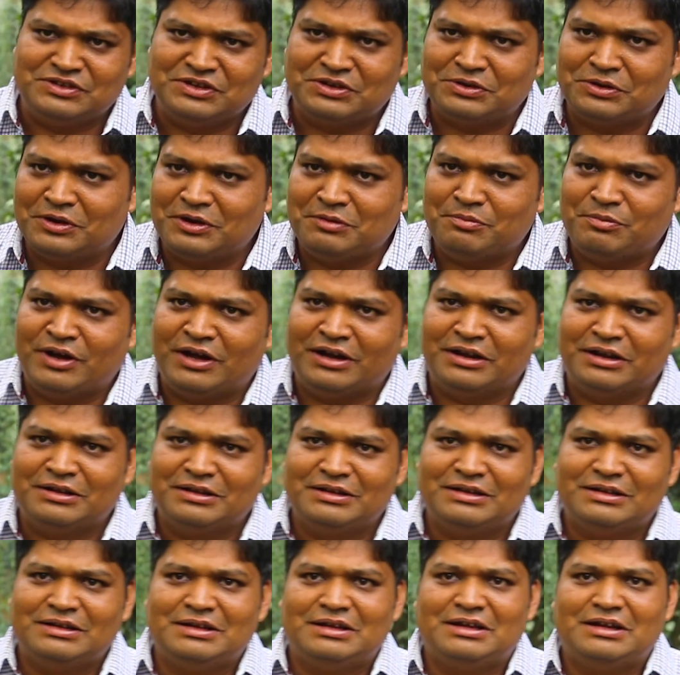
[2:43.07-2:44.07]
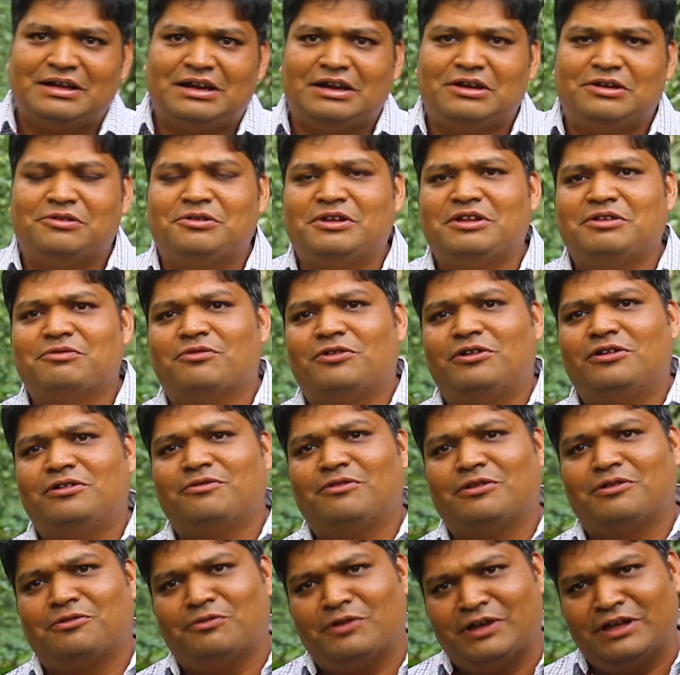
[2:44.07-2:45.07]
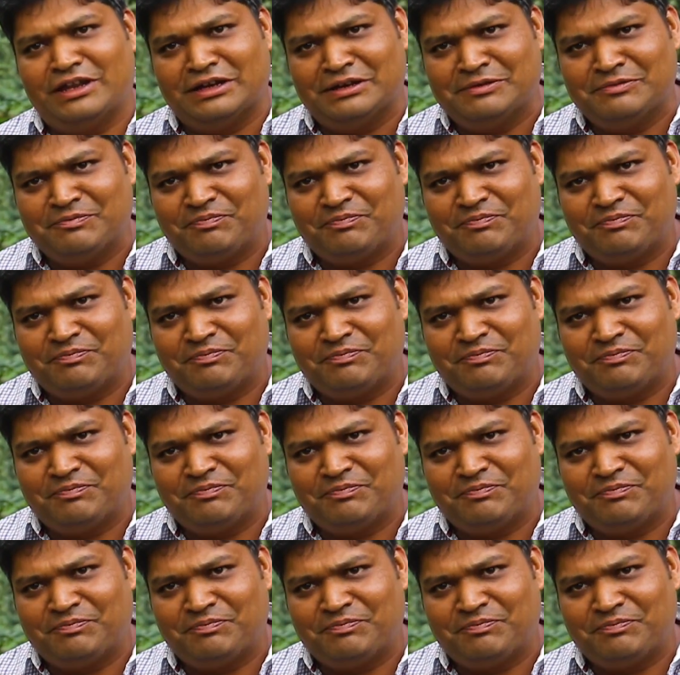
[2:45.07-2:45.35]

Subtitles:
chicory part. During World War I,